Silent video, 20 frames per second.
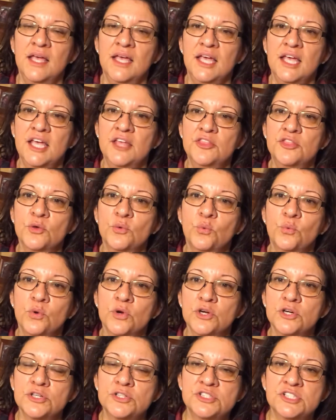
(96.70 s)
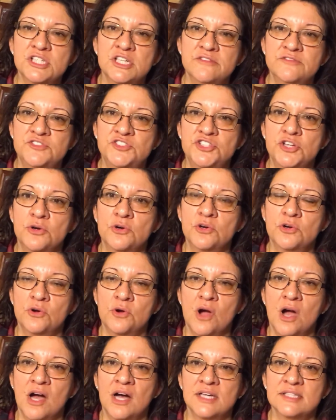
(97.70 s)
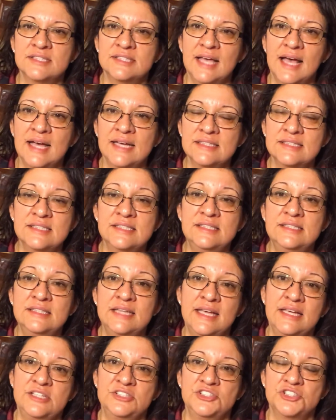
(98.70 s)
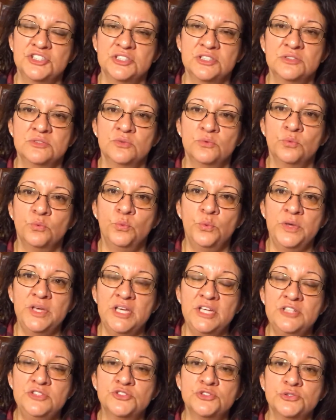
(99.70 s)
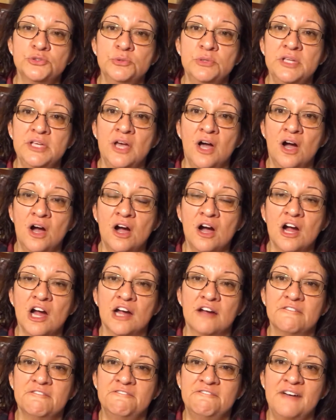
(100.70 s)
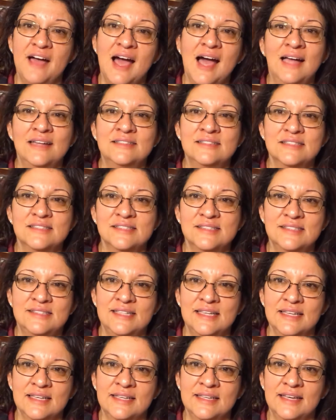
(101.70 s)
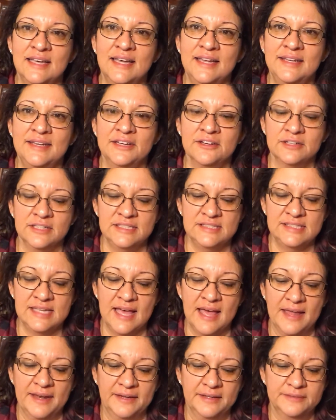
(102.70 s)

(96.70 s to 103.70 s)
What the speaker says: In the words of Joe Cross, as a nation, we truly are fat, sick, and nearly dead.